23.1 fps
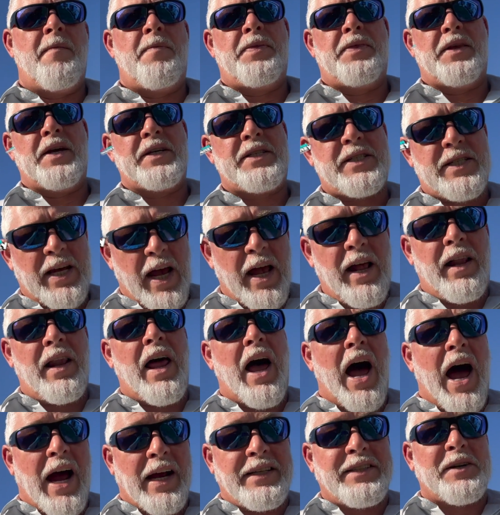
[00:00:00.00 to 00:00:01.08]
the sale
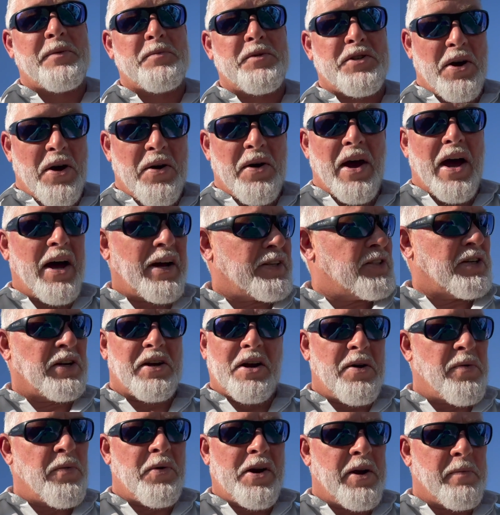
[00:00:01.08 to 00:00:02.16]
items go out. You
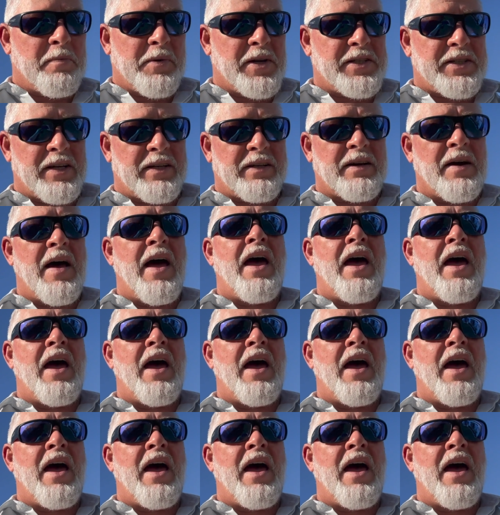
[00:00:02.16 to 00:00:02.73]
don't want to miss it.